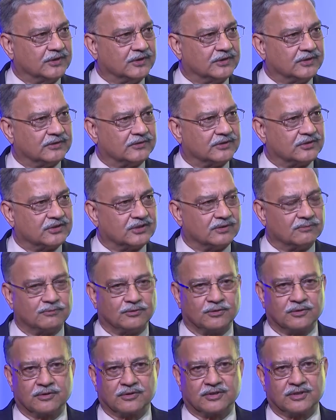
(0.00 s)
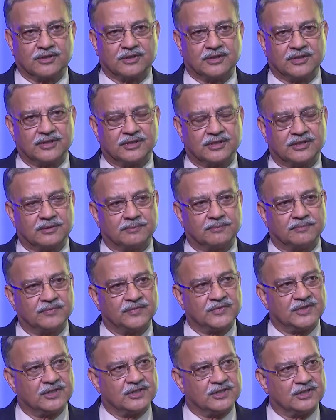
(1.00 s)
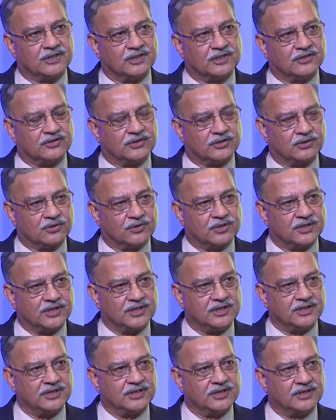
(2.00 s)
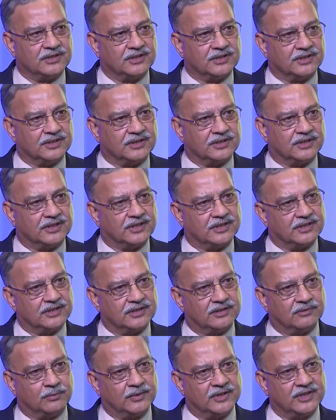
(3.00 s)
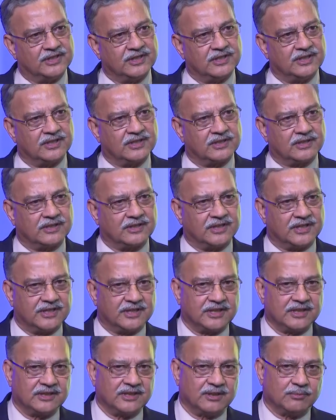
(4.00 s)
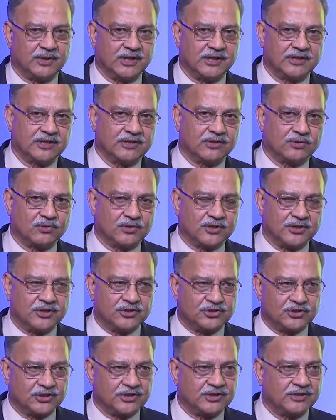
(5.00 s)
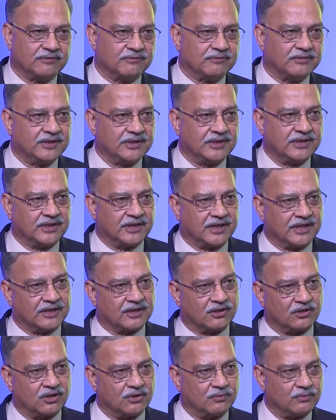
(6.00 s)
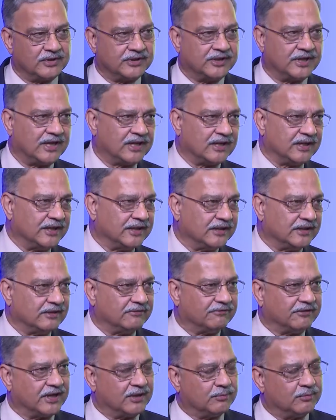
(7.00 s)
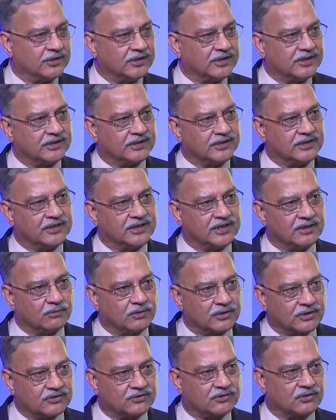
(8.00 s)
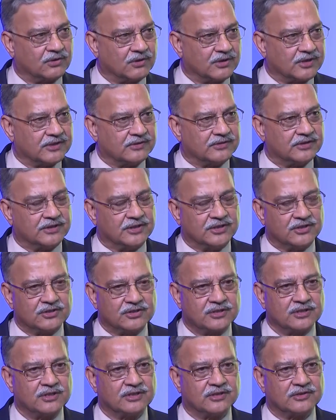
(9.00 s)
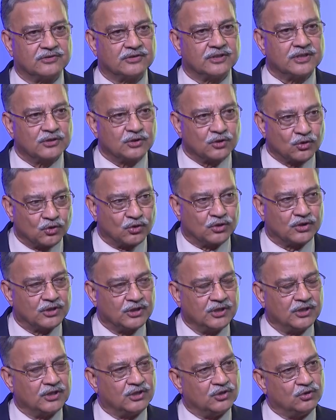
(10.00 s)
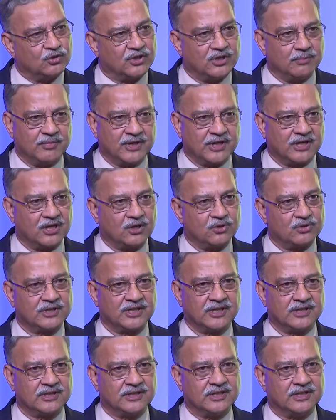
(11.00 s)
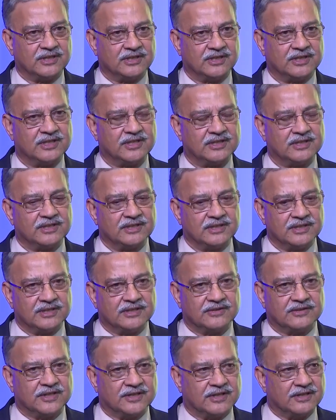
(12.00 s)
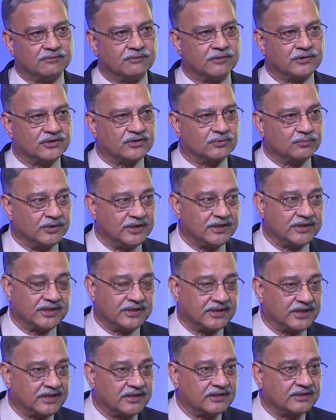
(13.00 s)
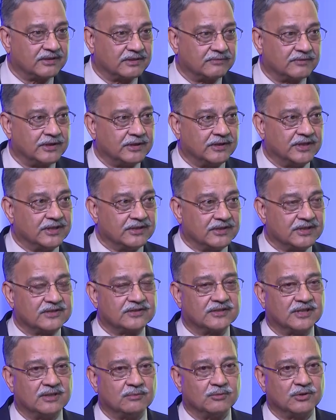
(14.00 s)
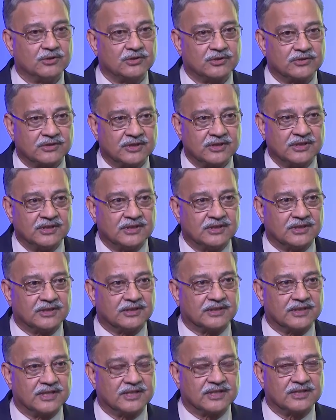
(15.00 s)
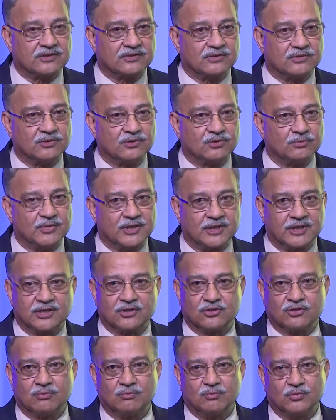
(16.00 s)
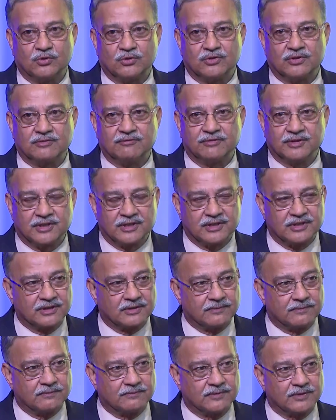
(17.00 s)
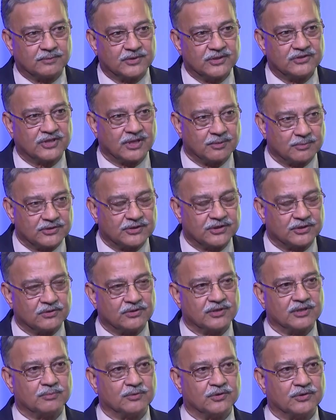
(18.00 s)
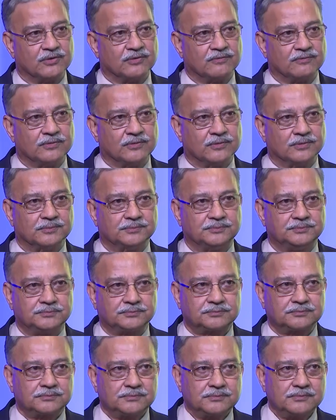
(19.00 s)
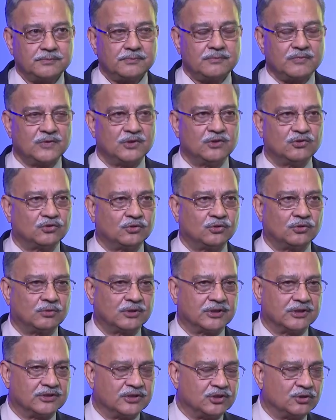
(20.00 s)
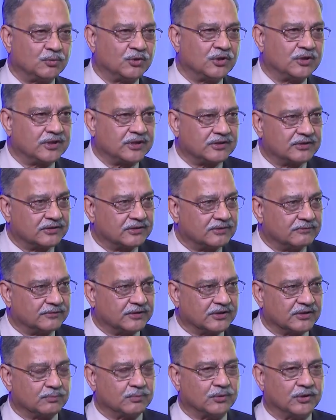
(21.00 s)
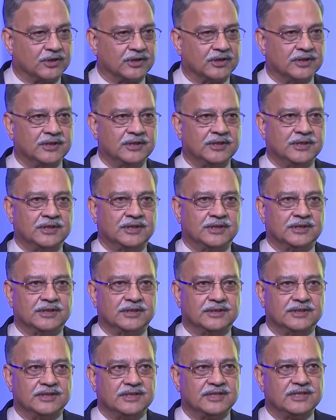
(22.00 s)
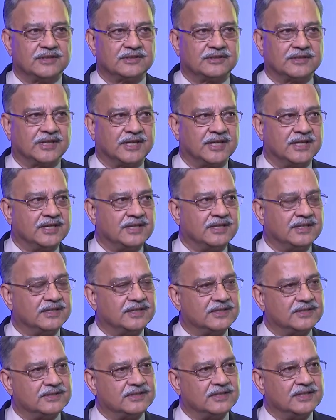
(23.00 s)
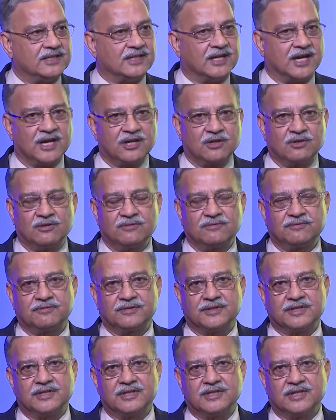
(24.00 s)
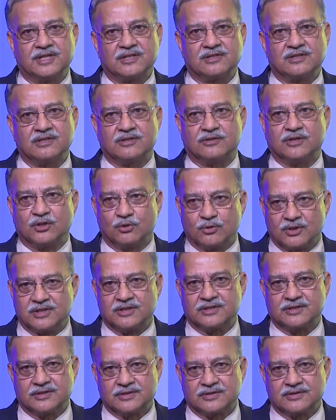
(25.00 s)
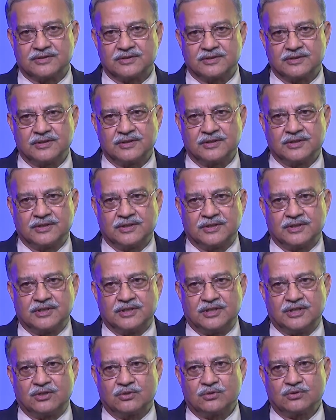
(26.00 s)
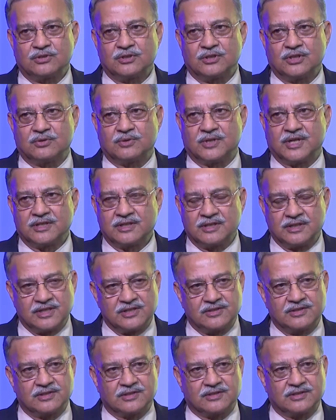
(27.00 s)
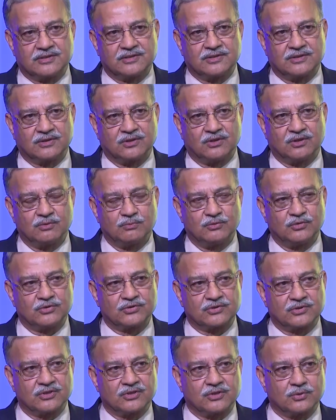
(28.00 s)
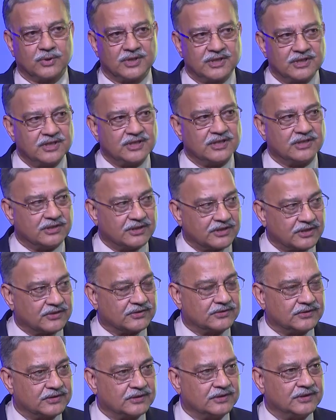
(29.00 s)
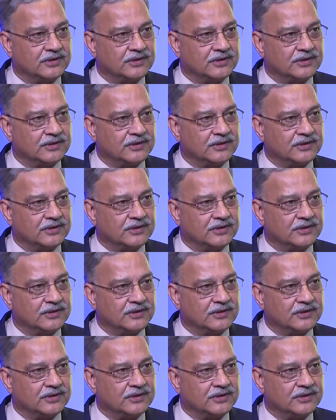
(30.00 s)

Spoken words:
system for data security, and the way they are creating the Belt and Road Initiative, and along with that laying the fiber and creating what is called as the digital Silk Road, you can make out that the internet is heading for a split, and that is a very dangerous sign, because that is going to make our job more difficult from the cyber security point of view. So geopolitics is the first point. The second is the lack of international regulations. It took the United Nations almost 20 years